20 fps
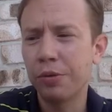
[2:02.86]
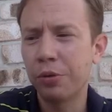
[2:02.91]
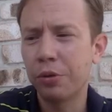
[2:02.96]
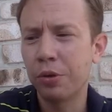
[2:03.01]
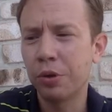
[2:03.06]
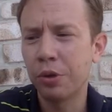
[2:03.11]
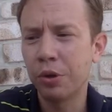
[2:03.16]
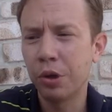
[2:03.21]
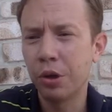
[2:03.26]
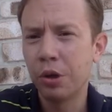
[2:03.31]

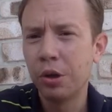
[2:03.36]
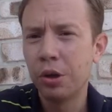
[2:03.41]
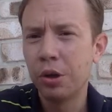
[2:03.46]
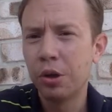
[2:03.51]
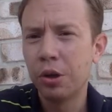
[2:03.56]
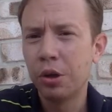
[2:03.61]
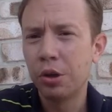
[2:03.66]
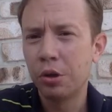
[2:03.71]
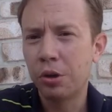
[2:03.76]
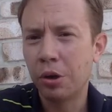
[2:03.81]
for
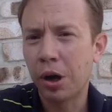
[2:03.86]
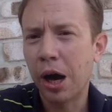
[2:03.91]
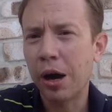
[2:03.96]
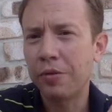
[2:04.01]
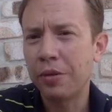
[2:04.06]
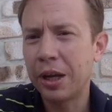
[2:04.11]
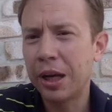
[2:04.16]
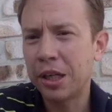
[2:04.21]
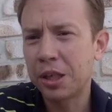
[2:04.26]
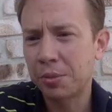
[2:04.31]
or
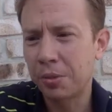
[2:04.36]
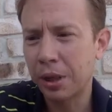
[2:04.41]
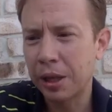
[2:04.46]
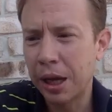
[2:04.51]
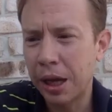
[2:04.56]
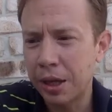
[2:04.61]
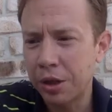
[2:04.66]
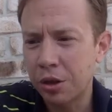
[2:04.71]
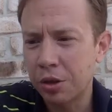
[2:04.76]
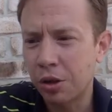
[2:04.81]
have an
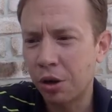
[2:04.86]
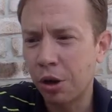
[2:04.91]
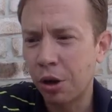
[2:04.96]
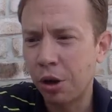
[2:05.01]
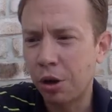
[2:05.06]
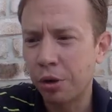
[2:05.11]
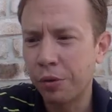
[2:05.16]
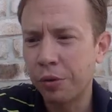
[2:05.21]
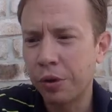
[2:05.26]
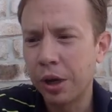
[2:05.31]
explanation
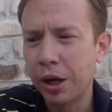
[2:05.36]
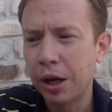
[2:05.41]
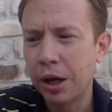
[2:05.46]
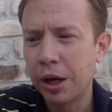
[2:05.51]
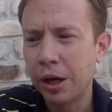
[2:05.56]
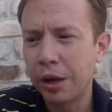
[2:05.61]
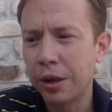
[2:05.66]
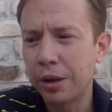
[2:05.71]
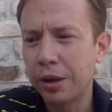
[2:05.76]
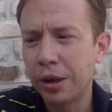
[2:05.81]
of
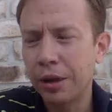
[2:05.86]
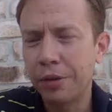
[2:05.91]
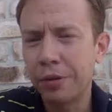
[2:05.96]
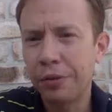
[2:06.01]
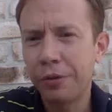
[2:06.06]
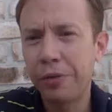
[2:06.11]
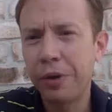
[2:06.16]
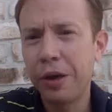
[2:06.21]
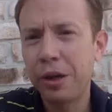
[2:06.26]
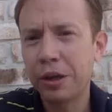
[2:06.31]
the
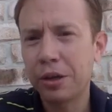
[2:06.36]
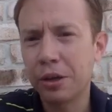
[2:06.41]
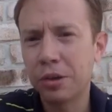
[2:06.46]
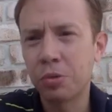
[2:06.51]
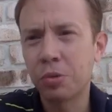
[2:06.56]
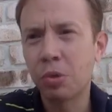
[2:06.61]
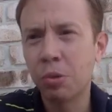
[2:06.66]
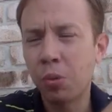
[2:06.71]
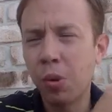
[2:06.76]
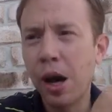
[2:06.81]
effects,
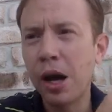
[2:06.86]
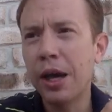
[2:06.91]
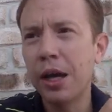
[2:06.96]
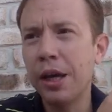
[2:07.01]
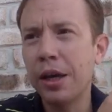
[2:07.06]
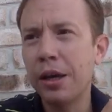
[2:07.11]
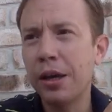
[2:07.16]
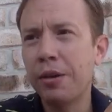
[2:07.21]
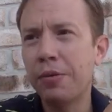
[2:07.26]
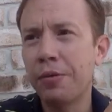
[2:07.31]
the
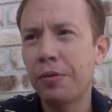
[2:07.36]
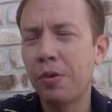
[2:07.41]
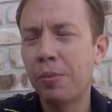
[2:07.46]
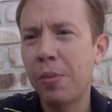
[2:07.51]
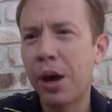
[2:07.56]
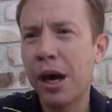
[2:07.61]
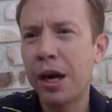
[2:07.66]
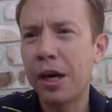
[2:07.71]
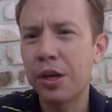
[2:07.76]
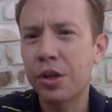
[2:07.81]
way
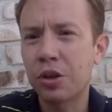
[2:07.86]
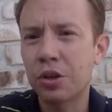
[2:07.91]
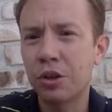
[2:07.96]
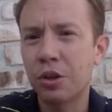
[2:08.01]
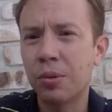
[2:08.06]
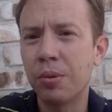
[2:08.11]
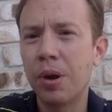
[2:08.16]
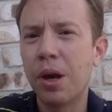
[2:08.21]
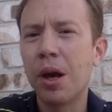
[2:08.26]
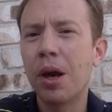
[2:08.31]

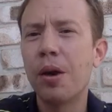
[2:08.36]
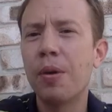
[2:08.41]
information